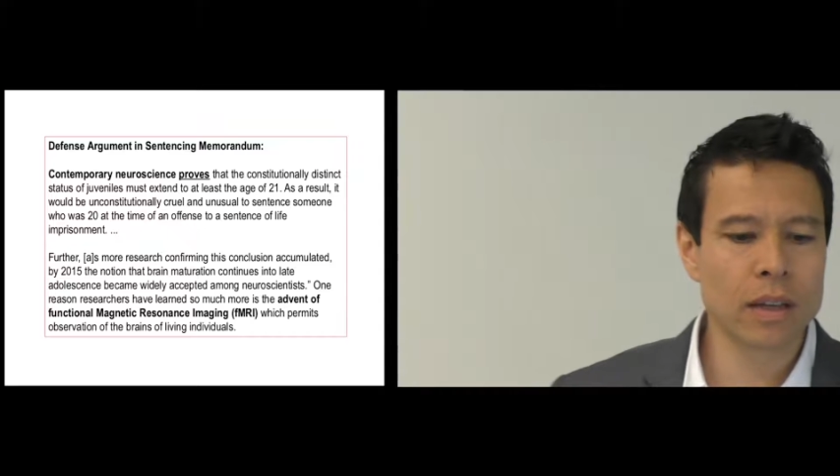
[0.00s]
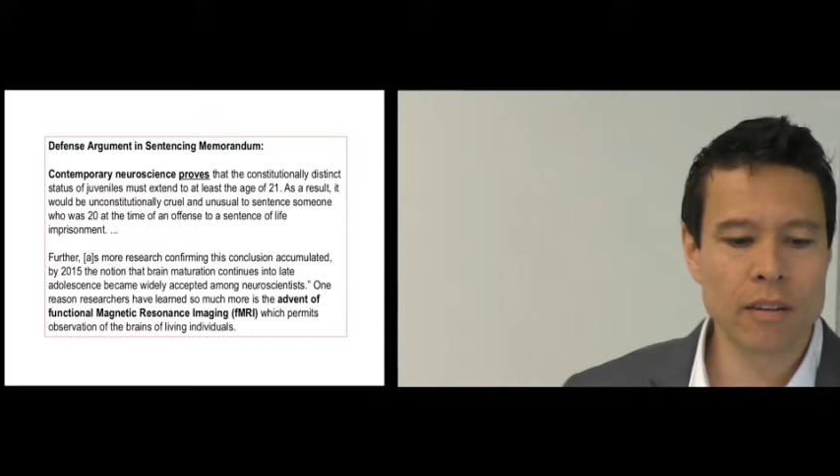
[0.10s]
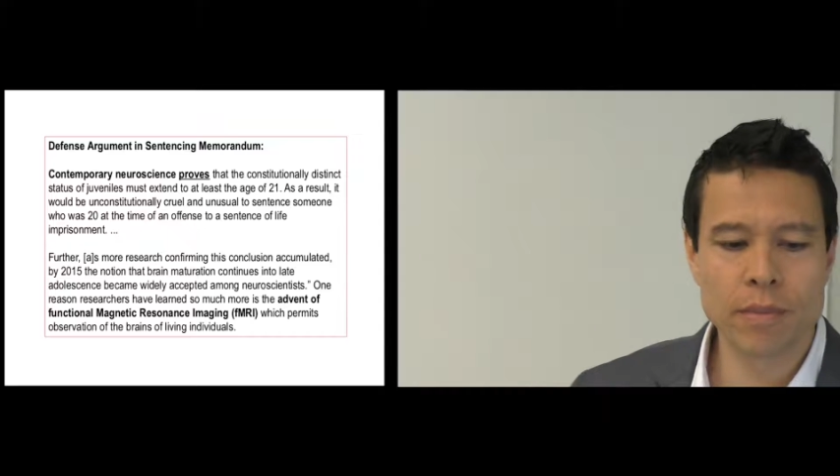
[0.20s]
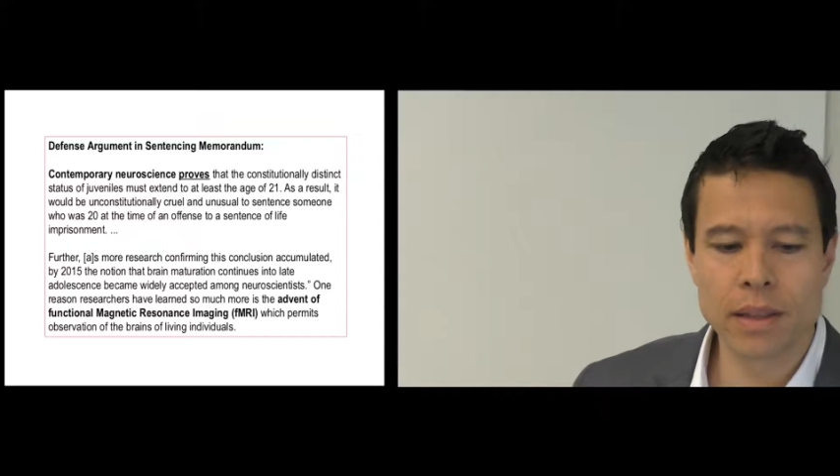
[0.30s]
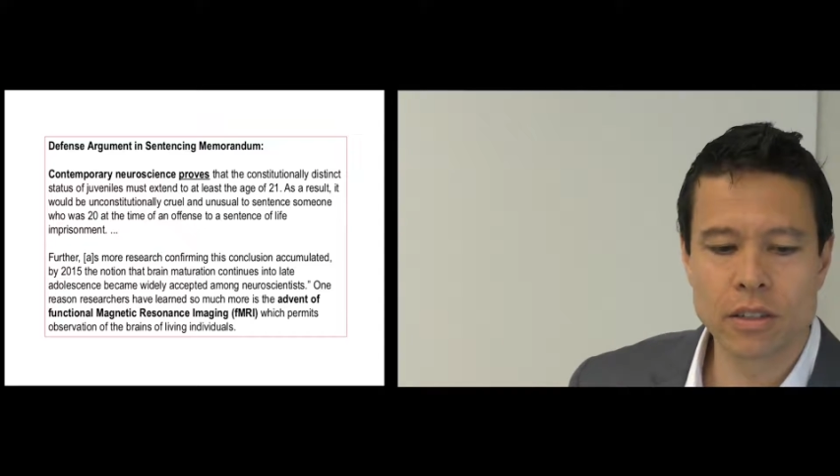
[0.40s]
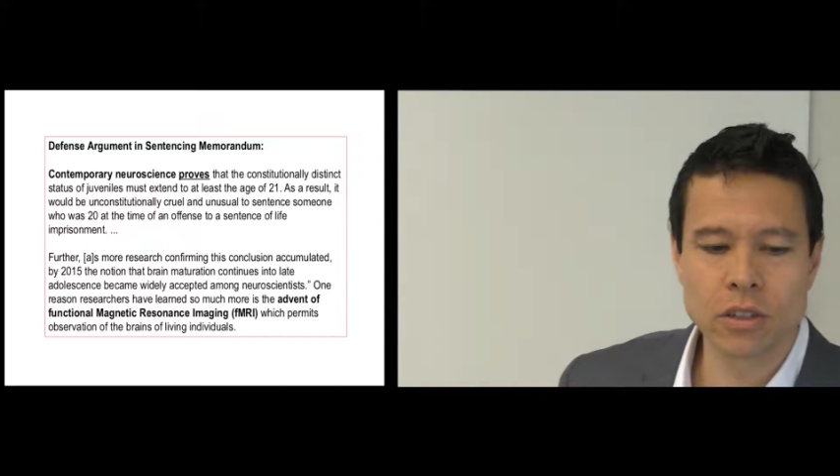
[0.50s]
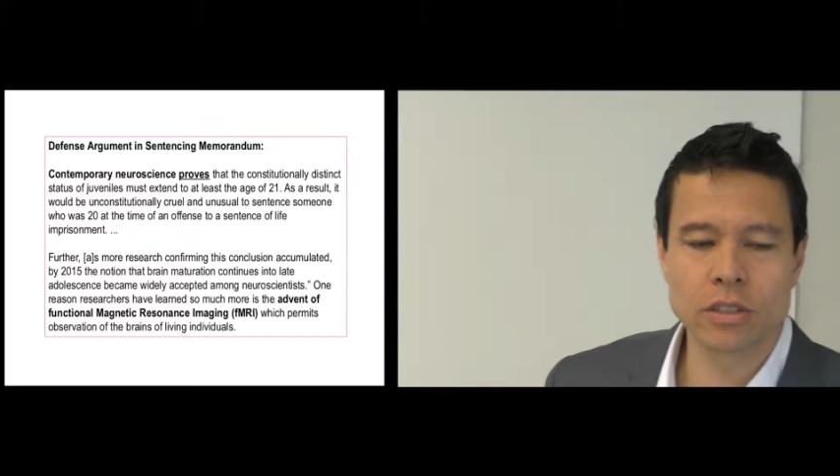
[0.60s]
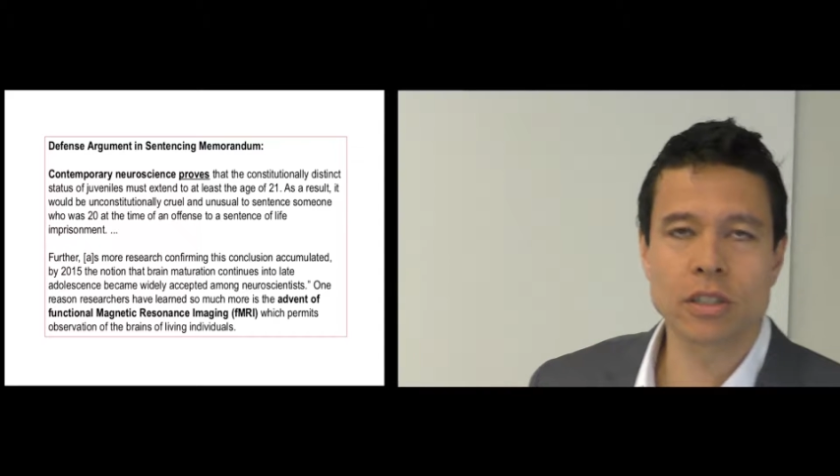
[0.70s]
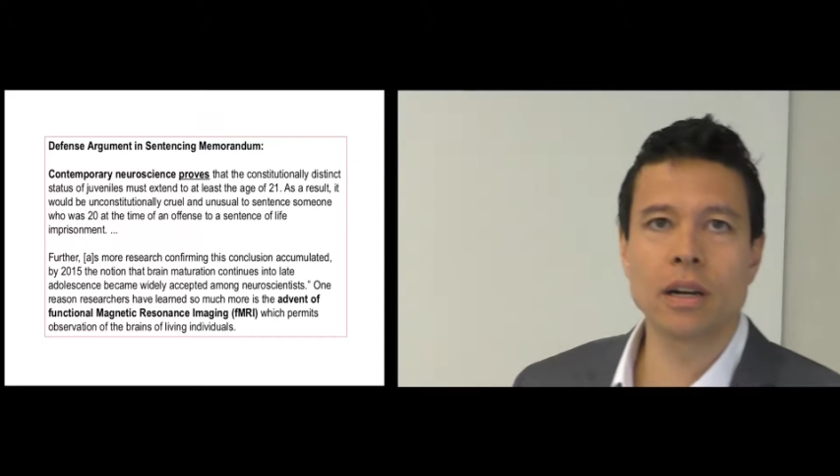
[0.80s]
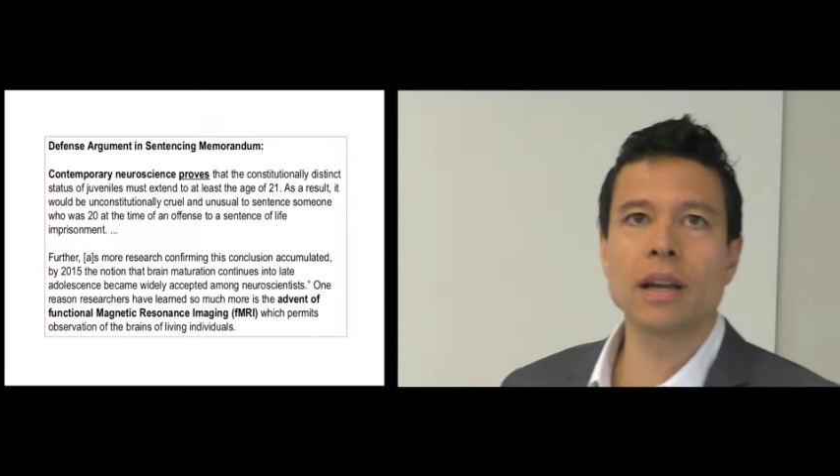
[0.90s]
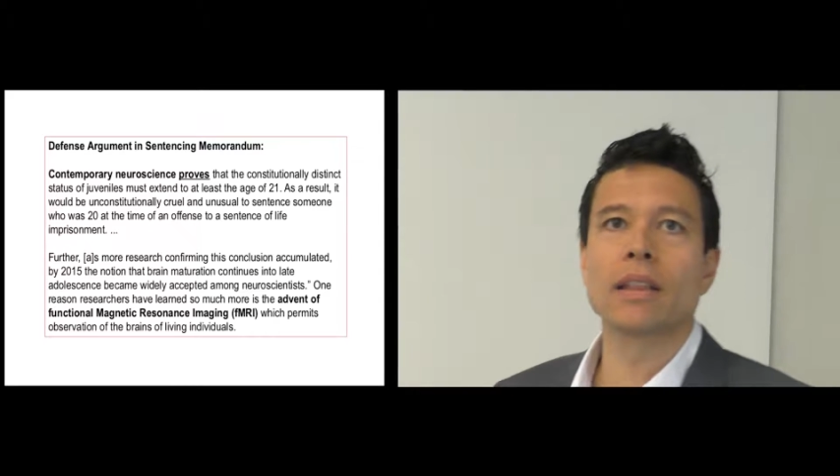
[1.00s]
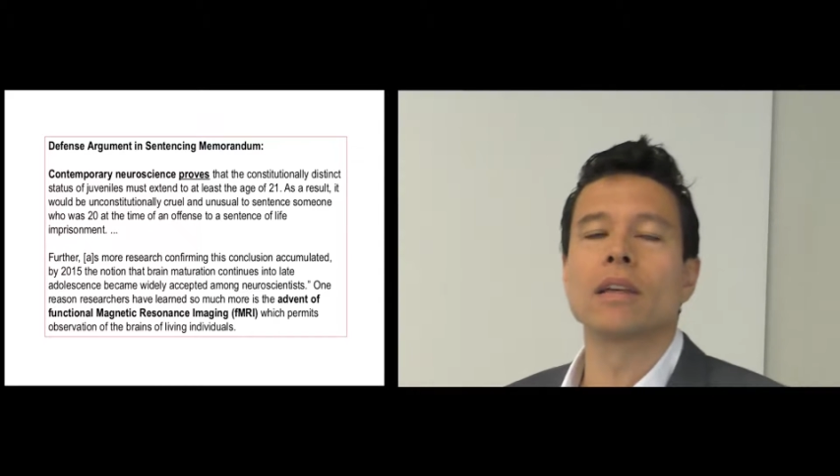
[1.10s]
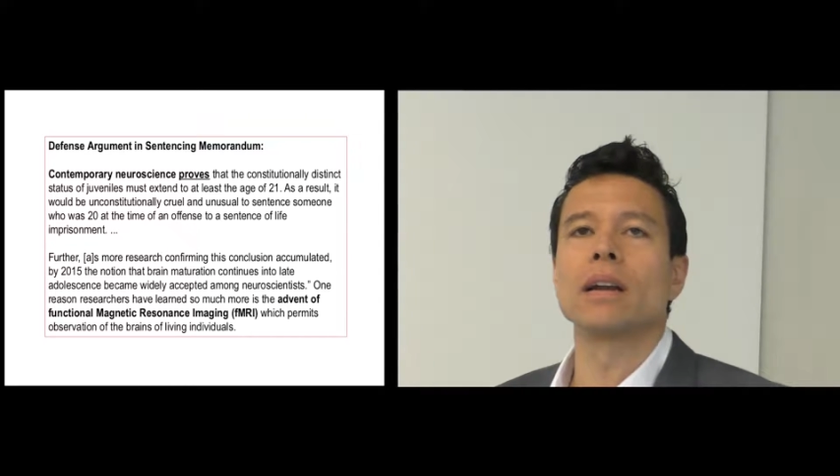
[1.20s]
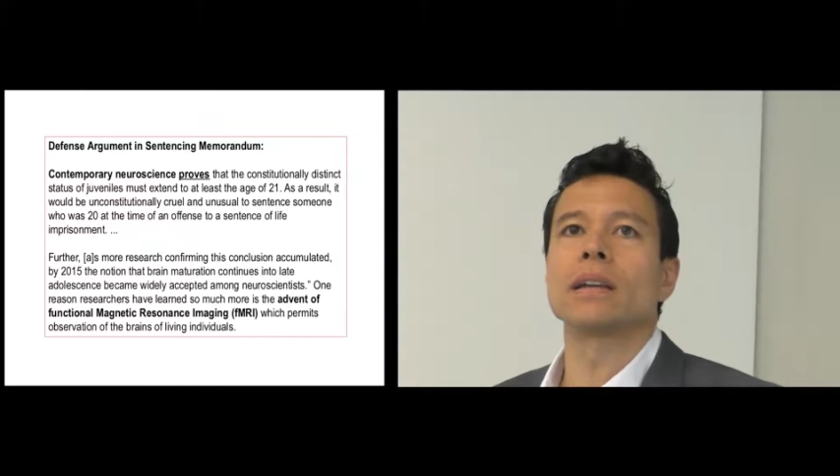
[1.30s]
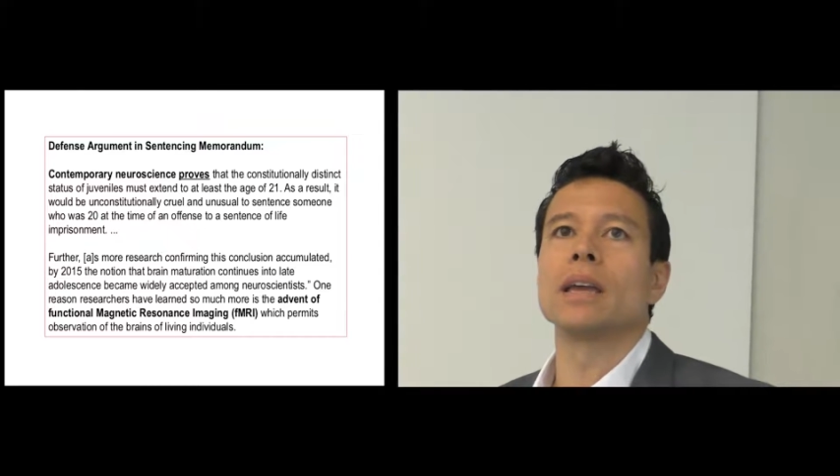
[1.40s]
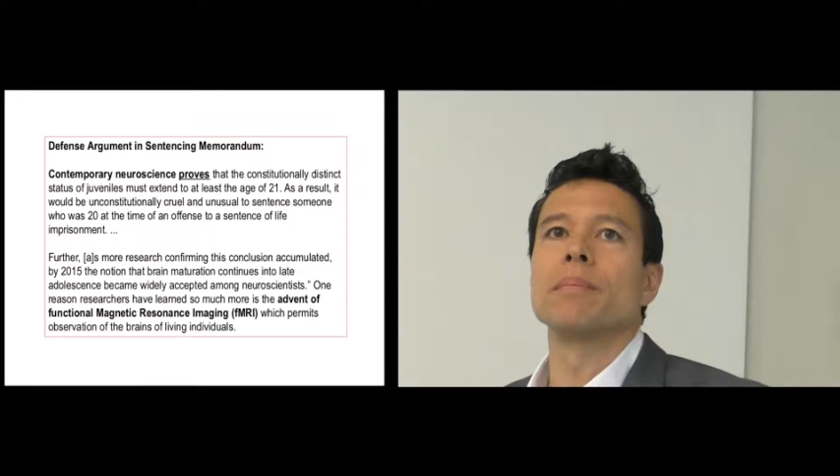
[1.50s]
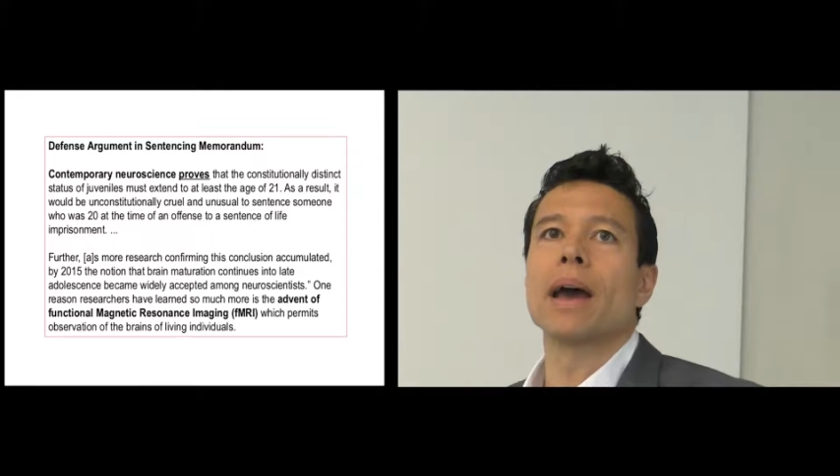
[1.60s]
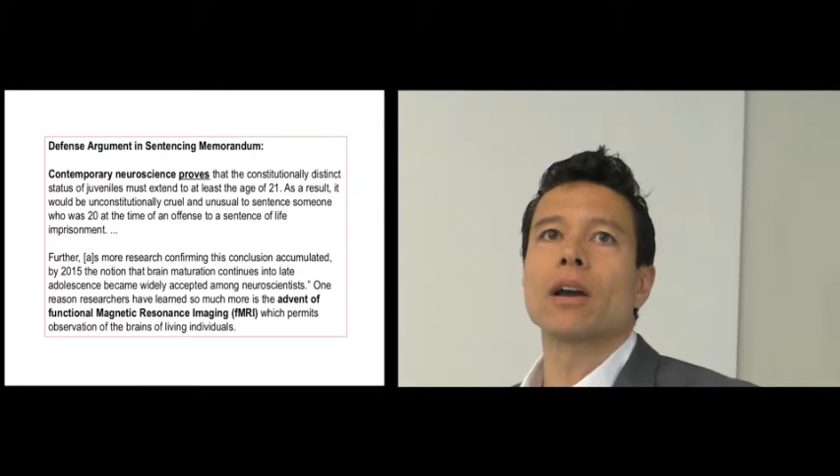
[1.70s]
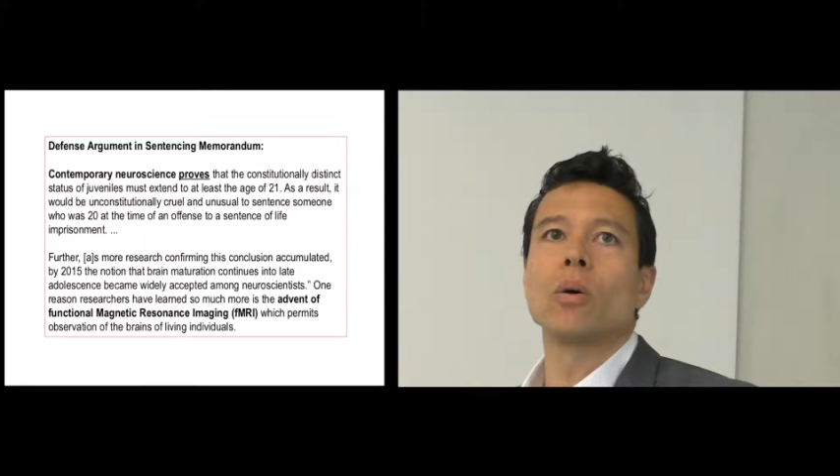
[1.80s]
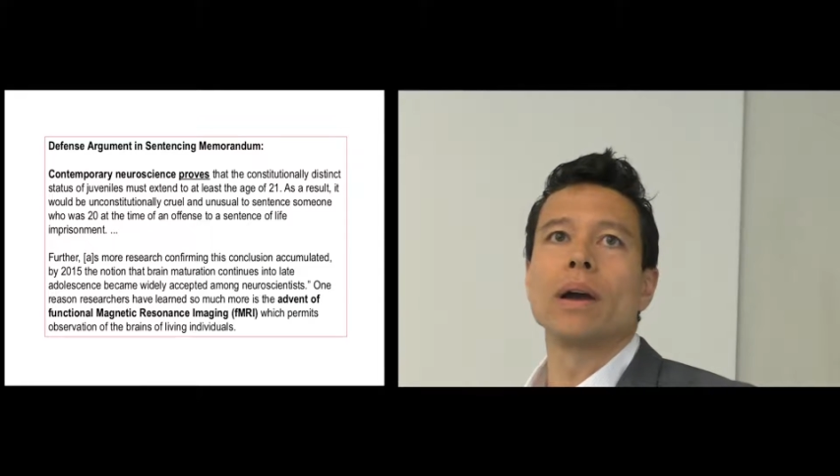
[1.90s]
that I've met this U.S. attorney, I thought came back